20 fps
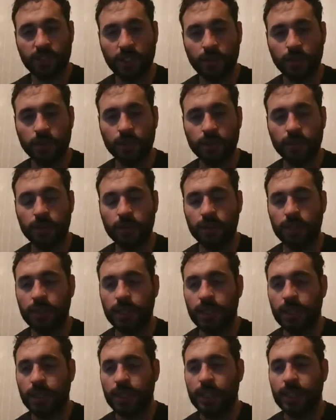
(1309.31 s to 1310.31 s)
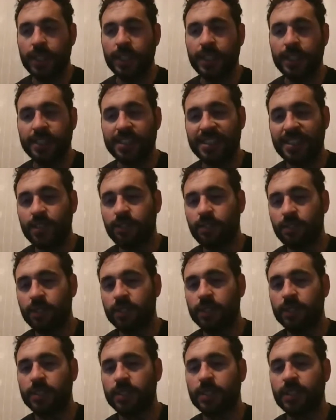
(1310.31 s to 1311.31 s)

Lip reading: own, it's different.